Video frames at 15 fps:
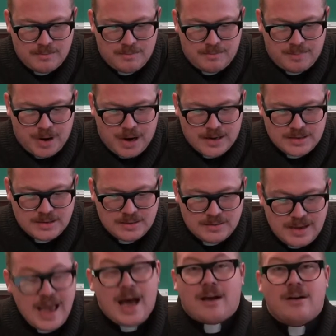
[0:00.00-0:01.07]
But
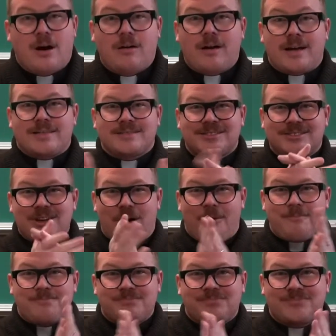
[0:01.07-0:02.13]
yeah, all right, so
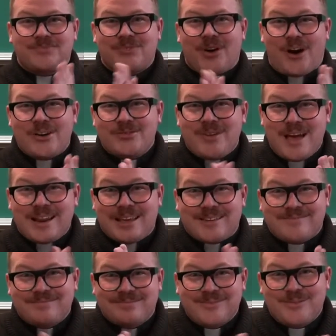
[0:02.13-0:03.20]
are you ready?
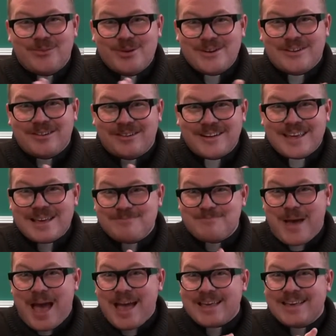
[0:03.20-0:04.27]
We are going to get back